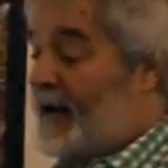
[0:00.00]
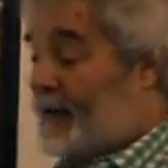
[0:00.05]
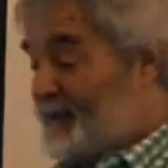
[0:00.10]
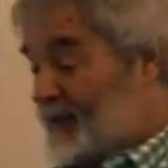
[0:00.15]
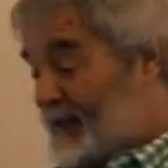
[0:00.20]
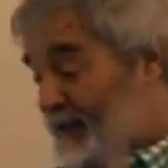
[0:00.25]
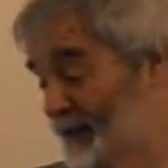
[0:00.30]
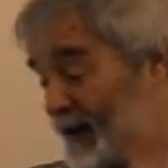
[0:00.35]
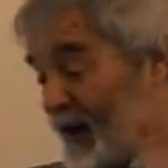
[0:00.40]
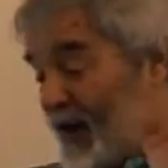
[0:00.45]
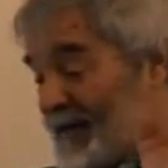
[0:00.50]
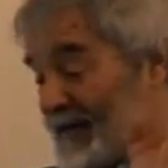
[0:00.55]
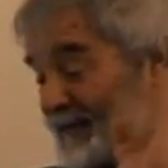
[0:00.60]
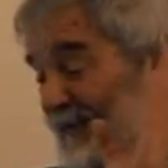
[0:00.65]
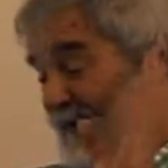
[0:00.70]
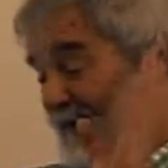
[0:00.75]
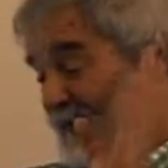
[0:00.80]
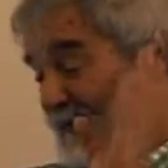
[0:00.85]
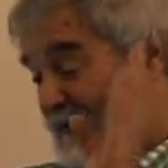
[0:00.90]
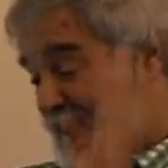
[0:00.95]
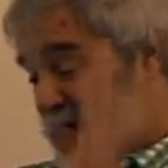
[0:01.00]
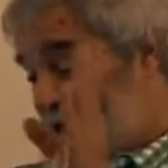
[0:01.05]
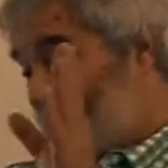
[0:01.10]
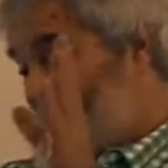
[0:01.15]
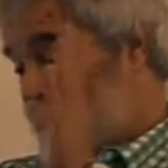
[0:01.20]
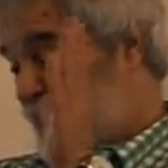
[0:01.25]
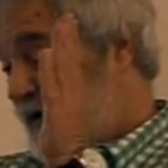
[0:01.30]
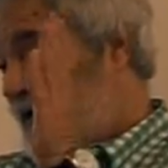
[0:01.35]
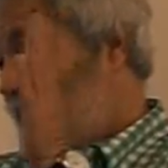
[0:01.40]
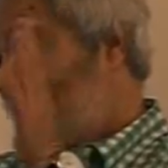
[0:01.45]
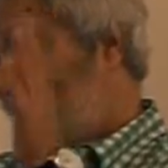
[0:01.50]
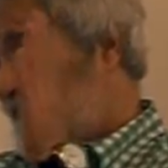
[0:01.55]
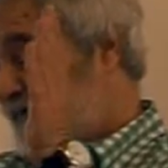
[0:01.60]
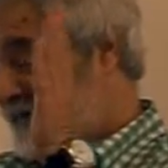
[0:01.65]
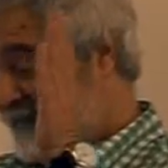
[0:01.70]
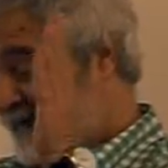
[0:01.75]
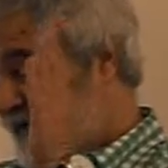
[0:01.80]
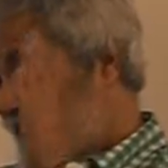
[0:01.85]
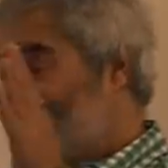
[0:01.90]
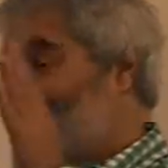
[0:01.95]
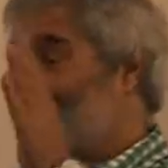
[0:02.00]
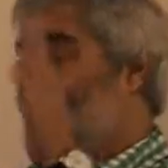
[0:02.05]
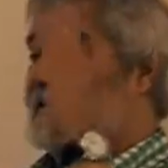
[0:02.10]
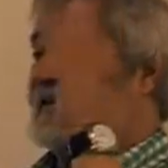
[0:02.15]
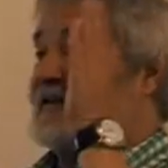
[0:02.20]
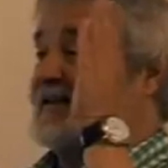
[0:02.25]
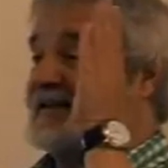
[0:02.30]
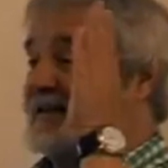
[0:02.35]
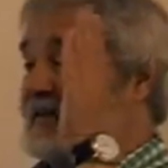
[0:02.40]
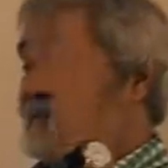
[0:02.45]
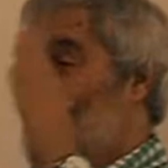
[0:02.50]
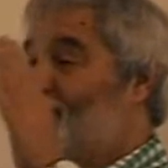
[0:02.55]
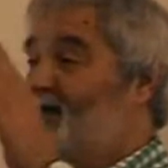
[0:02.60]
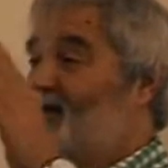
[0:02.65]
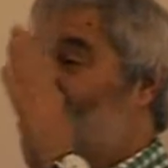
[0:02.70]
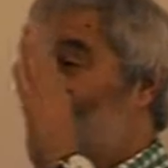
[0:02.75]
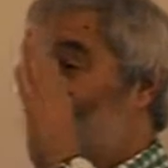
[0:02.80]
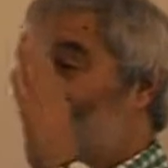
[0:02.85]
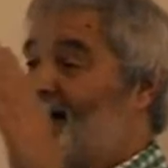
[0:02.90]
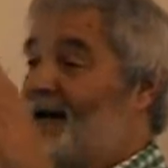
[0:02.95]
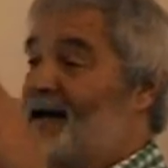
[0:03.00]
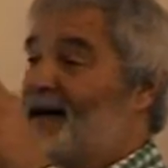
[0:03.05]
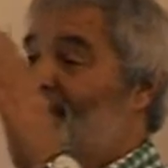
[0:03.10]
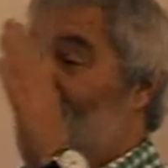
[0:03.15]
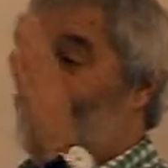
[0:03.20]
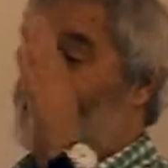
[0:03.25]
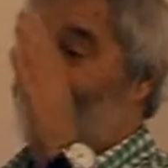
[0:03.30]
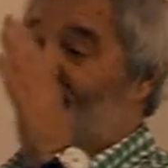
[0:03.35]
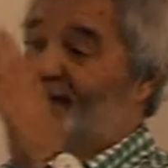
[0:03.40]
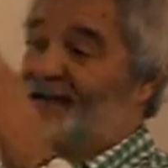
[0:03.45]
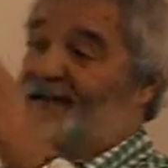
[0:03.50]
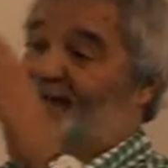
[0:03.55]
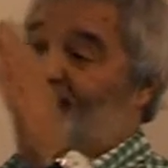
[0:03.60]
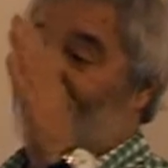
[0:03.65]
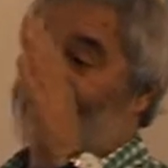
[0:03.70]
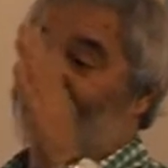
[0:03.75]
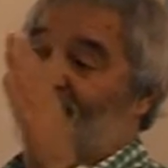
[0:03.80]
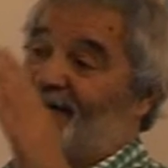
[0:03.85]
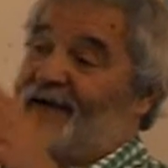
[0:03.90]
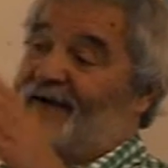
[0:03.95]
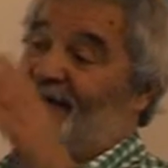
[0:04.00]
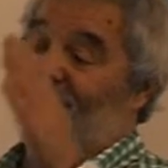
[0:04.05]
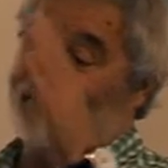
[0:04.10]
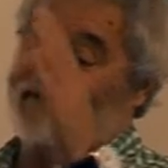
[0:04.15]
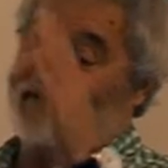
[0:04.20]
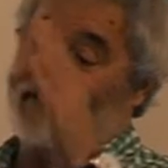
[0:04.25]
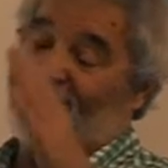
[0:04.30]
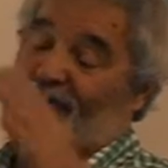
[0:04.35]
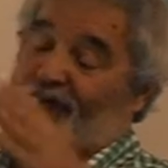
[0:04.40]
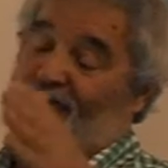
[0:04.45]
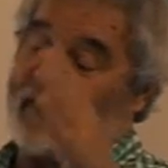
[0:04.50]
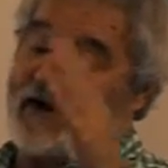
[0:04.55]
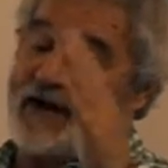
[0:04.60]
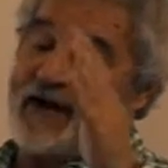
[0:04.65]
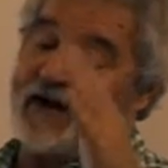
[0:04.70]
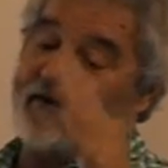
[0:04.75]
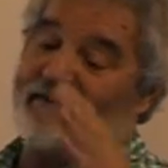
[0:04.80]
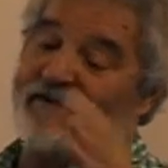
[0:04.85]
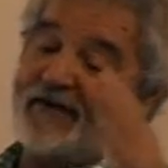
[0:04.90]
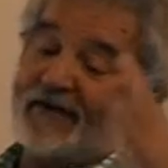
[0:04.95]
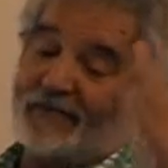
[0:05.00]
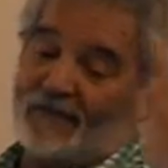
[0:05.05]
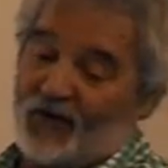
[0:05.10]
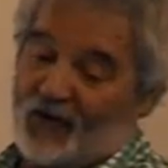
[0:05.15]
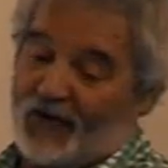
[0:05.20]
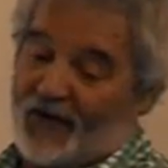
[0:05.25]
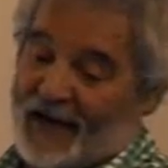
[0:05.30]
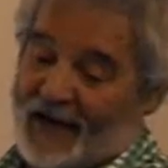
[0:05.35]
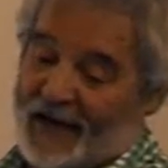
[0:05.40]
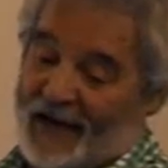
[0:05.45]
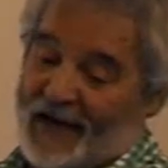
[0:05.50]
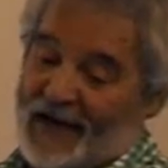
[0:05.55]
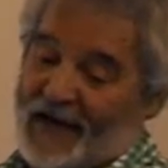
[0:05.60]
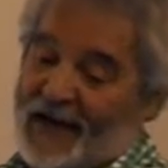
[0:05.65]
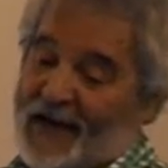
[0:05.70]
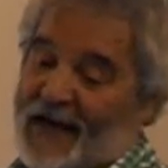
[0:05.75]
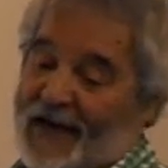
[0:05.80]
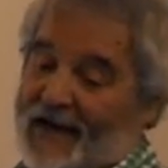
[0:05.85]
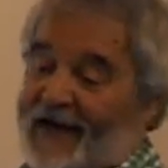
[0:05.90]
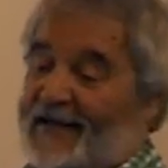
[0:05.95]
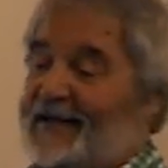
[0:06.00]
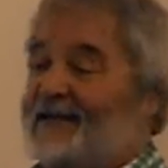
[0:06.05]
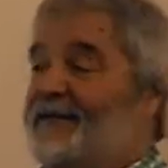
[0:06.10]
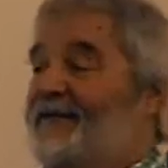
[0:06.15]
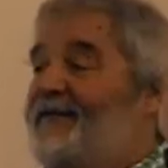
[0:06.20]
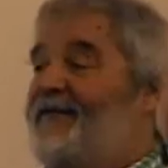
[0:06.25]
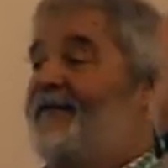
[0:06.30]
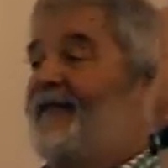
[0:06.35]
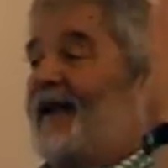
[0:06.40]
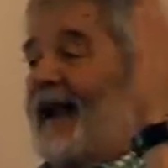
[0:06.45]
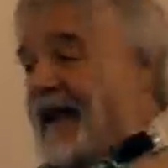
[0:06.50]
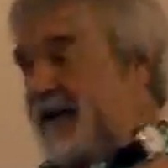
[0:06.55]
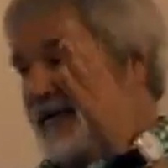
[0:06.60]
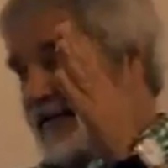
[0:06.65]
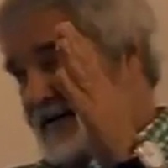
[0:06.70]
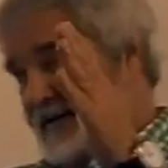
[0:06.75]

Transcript: but the point about the bread, apart from the fact that it is small-scale artisanal stuff and they cook it every morning, is the flour